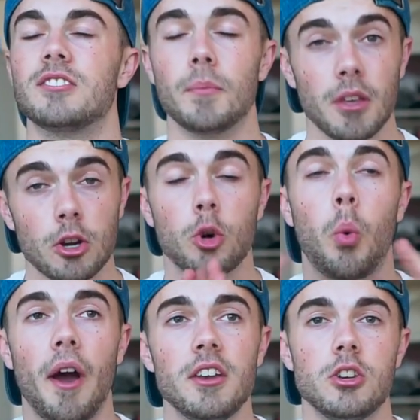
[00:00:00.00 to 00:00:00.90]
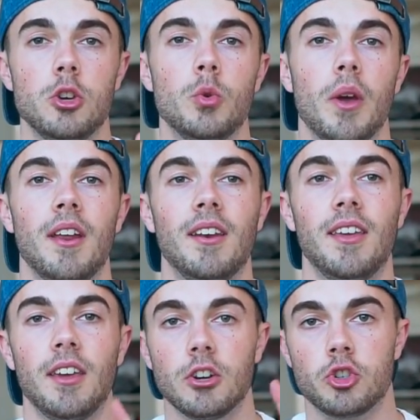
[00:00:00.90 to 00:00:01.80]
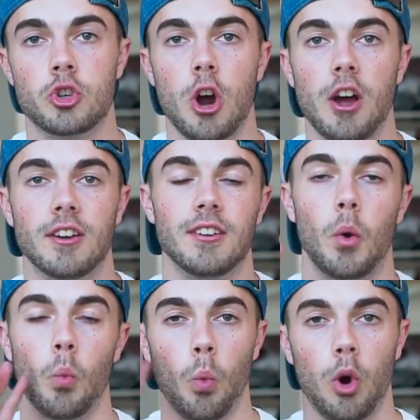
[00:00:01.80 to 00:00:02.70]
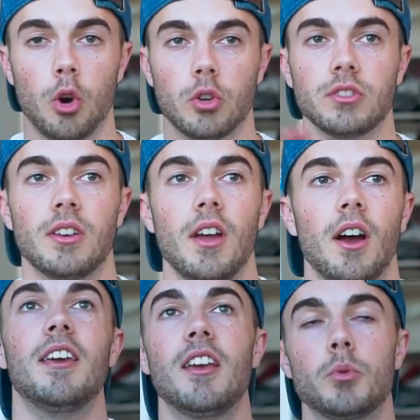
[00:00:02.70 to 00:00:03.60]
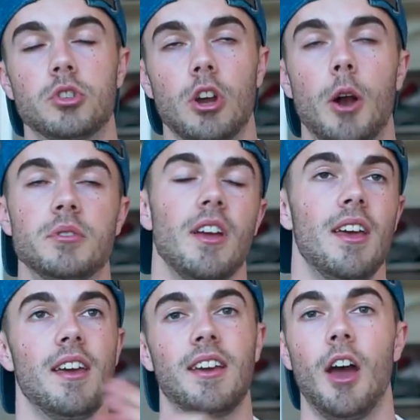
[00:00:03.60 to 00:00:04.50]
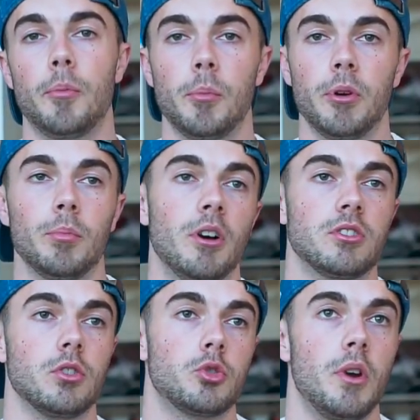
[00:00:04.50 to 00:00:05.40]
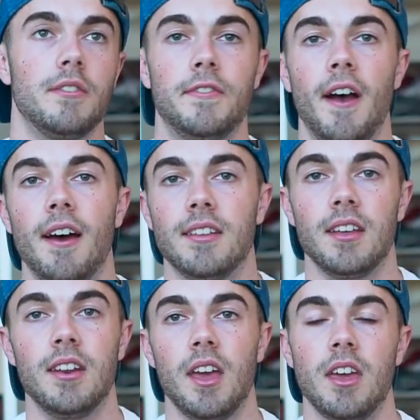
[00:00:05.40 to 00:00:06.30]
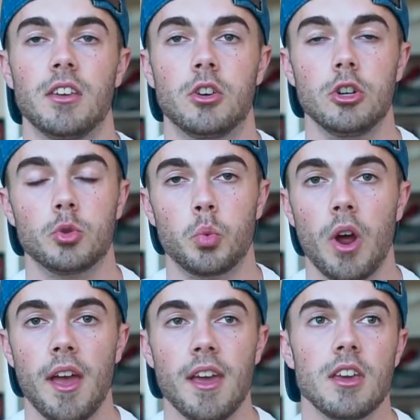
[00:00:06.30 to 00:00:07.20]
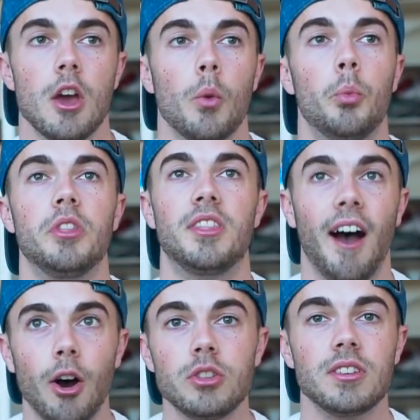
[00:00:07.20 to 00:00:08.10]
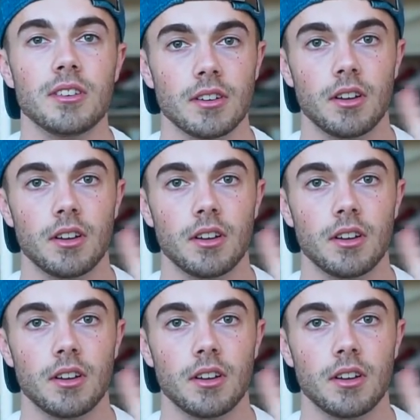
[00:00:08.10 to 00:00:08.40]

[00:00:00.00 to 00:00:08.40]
Something quite new in the drug world. The thing is with SARMs, it can help you build muscle, shred fat in a good way without